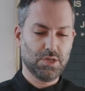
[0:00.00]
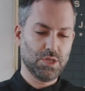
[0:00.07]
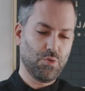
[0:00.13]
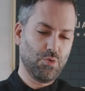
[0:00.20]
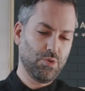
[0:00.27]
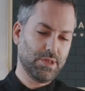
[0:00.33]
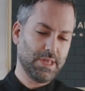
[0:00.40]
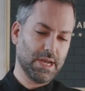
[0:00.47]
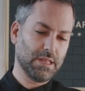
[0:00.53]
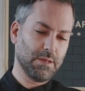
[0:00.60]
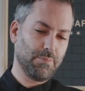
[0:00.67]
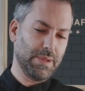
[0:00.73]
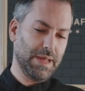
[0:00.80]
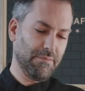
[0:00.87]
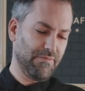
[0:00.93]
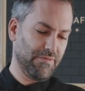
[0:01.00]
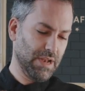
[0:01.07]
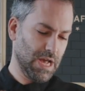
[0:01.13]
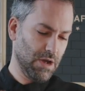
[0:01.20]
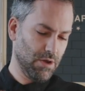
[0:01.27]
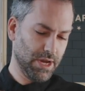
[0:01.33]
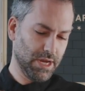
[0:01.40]
So we take the plain
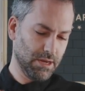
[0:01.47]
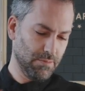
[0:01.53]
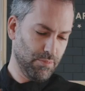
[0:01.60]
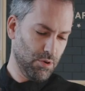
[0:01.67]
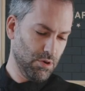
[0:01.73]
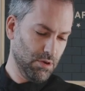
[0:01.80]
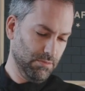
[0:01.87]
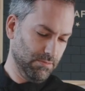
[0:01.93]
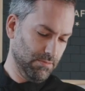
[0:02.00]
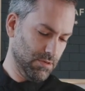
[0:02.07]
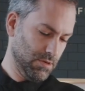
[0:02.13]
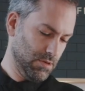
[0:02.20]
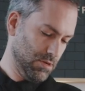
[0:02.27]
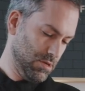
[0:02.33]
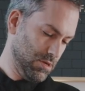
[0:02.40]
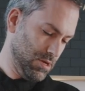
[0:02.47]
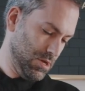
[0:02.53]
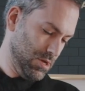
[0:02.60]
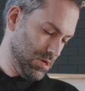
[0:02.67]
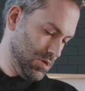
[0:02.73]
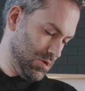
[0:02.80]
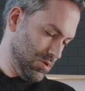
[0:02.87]
flour in a bowl,
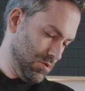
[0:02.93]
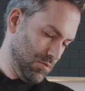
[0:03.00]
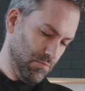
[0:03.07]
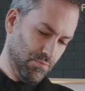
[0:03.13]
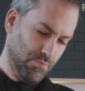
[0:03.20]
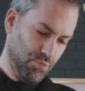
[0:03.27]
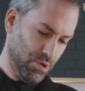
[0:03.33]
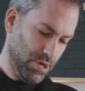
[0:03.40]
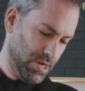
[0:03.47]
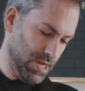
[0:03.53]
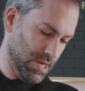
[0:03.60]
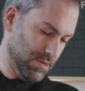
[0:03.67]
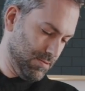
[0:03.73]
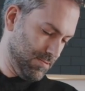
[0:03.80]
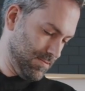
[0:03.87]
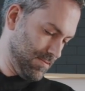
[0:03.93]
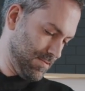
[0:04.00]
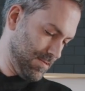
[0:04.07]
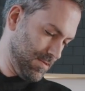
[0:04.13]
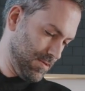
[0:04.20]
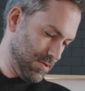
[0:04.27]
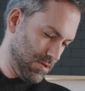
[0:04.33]
put it in,
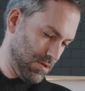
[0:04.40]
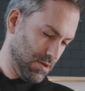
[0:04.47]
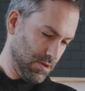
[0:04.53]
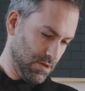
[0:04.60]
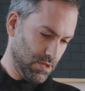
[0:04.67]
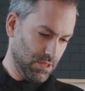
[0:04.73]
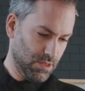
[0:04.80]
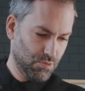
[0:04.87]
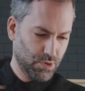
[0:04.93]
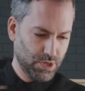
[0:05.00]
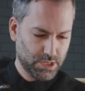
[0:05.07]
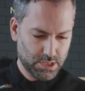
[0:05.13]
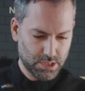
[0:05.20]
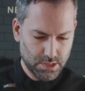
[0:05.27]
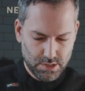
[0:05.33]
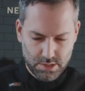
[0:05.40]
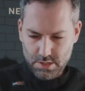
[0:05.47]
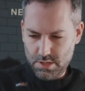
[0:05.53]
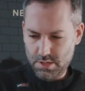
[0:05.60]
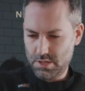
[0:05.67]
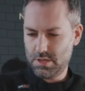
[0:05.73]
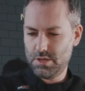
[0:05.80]
twist it,
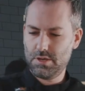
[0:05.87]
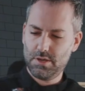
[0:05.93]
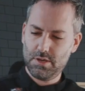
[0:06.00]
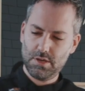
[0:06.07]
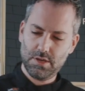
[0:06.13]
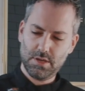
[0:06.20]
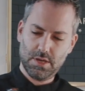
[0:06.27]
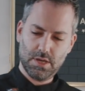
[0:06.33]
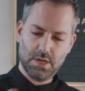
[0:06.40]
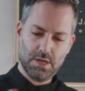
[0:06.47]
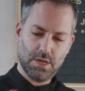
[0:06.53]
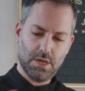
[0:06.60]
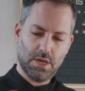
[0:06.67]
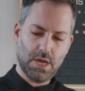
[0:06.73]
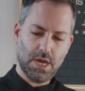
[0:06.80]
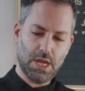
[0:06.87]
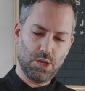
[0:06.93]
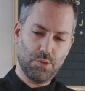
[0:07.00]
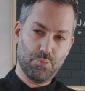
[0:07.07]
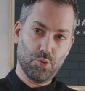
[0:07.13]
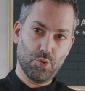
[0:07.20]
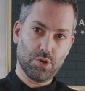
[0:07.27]
and
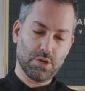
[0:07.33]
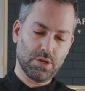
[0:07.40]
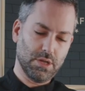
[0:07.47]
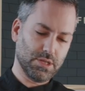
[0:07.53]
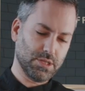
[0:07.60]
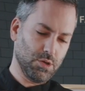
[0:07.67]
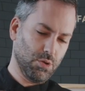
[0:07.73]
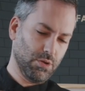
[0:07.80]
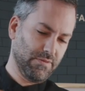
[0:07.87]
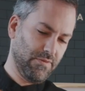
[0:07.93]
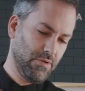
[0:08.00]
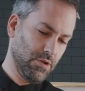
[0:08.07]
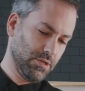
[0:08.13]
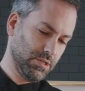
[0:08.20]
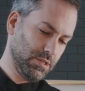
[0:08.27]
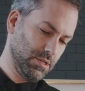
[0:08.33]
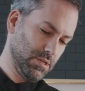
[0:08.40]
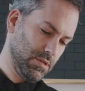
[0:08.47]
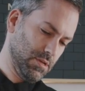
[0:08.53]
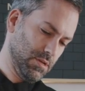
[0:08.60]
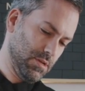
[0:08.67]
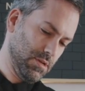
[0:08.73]
you put the salt first,
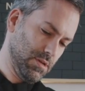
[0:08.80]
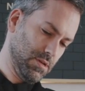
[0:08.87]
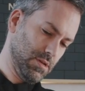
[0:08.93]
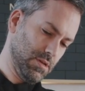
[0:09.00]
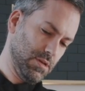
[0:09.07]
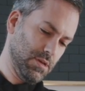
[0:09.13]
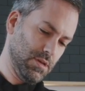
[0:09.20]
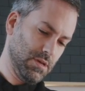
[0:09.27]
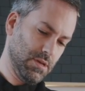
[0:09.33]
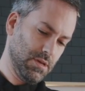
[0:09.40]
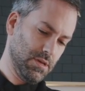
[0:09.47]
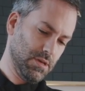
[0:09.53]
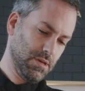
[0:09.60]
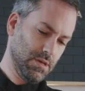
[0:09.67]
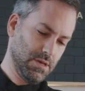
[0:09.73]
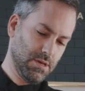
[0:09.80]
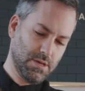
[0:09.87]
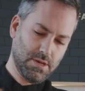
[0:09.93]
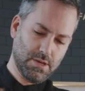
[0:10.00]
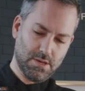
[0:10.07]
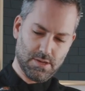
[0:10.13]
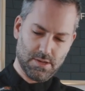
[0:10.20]

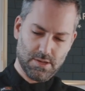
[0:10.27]
and